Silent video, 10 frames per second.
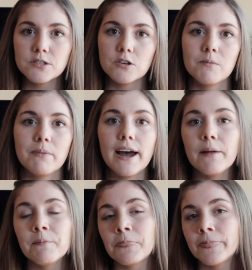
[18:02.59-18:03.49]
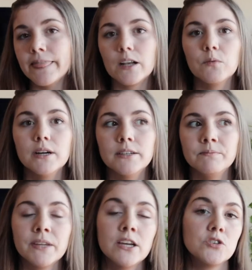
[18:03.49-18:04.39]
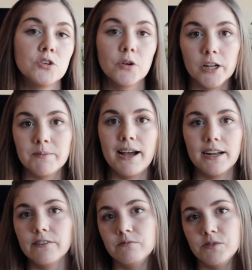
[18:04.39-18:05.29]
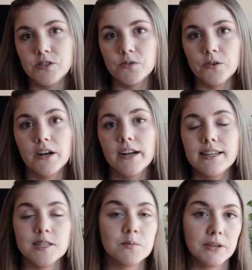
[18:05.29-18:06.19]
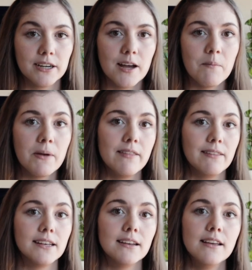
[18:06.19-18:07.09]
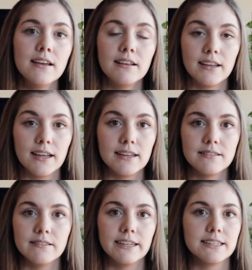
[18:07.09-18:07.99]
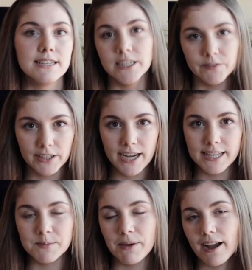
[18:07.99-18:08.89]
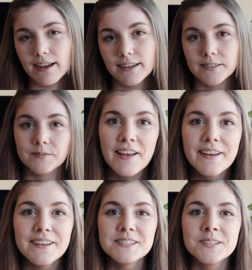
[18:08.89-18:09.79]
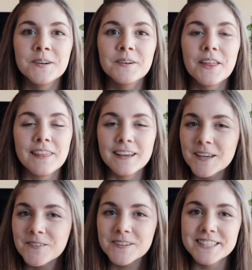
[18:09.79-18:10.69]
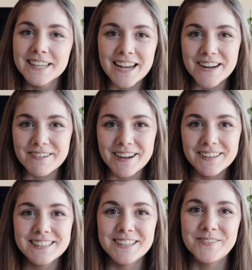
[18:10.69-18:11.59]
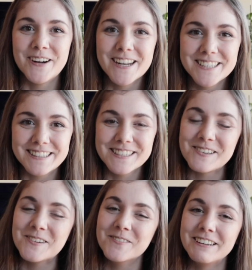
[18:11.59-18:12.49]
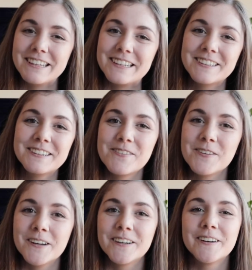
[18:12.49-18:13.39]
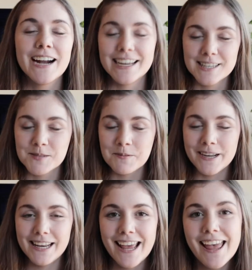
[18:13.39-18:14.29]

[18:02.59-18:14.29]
So you can buy like one $2 packet from the store and split it up and then get like 10 different kinds back. So thank you for sticking around and watching this whole video if you are at this point.